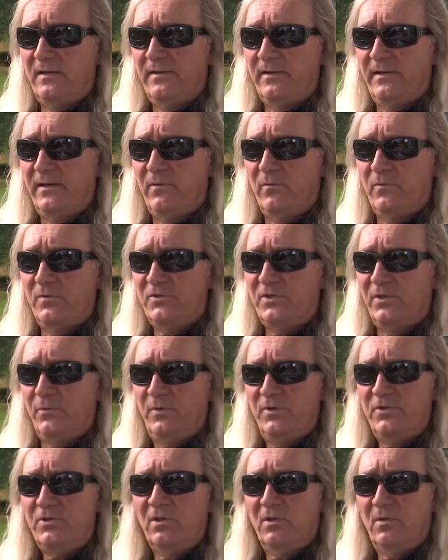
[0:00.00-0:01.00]
It was the
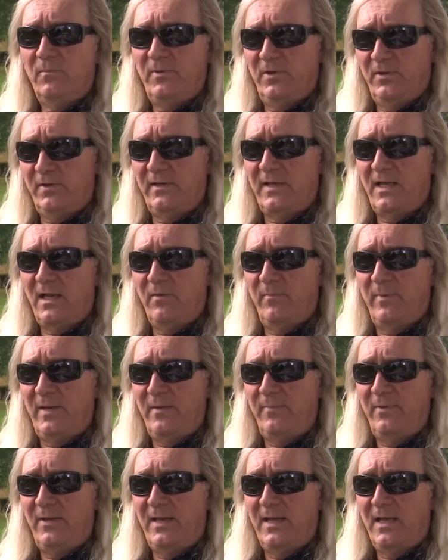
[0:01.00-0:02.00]
original $1 Billion
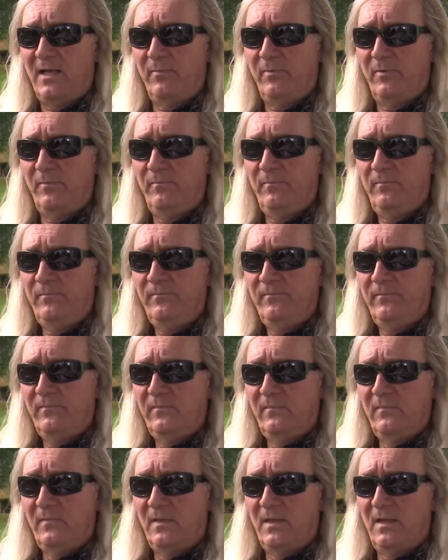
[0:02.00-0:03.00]
Baby album
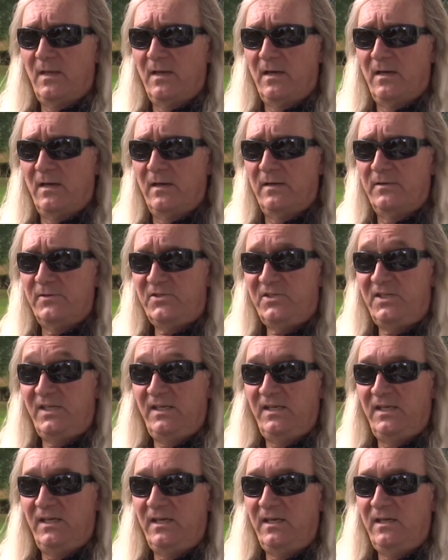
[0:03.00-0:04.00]

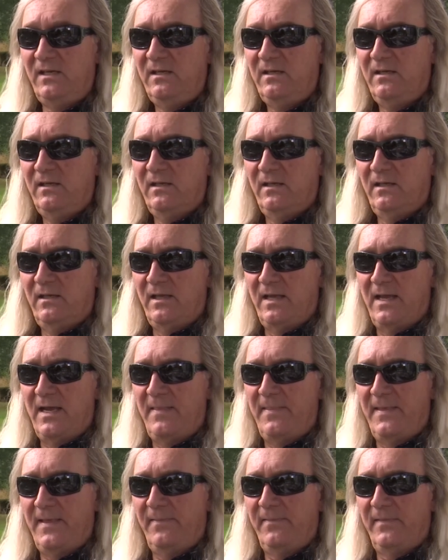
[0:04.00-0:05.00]
CD,
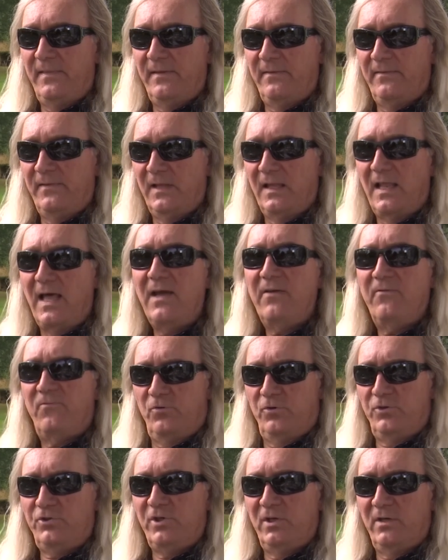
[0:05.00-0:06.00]
and then the live
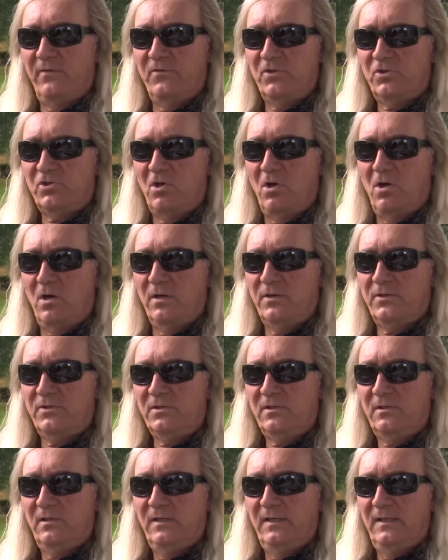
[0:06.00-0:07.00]
version of the
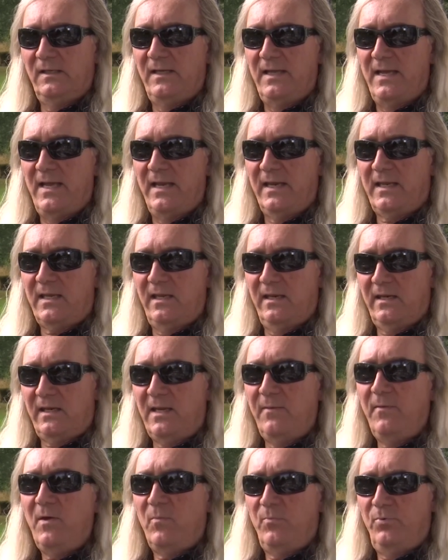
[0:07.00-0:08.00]
songs, and it
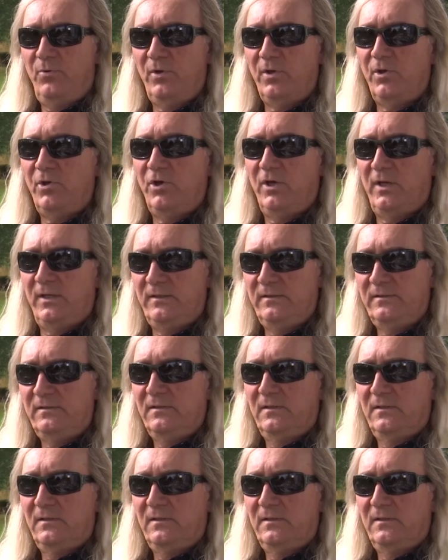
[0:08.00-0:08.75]
came out pretty good.